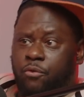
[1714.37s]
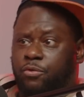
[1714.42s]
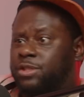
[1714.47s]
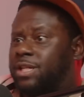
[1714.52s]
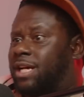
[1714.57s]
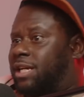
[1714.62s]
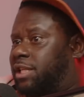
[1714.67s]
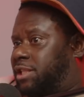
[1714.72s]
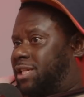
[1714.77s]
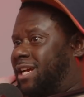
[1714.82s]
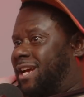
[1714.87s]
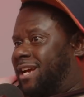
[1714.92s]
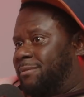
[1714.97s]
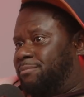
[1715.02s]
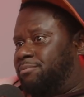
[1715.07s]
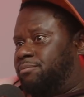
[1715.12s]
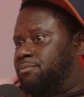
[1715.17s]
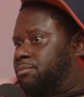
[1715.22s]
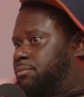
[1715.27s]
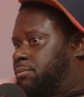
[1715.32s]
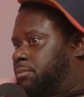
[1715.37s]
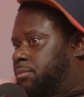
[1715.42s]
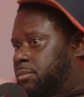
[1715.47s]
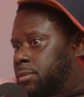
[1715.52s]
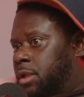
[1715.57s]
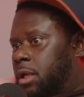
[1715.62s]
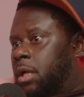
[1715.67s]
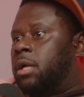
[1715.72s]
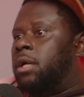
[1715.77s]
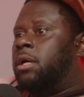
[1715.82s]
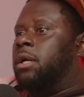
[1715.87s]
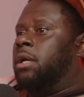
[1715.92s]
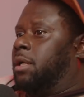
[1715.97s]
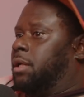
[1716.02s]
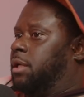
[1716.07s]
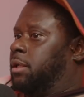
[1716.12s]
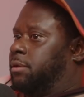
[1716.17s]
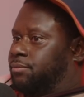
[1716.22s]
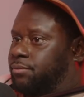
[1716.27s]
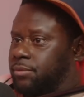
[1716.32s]
was out of shape.
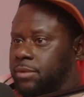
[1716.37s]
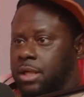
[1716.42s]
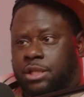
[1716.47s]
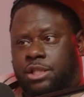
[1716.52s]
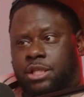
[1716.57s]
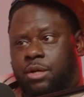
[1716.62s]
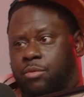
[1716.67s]
that shit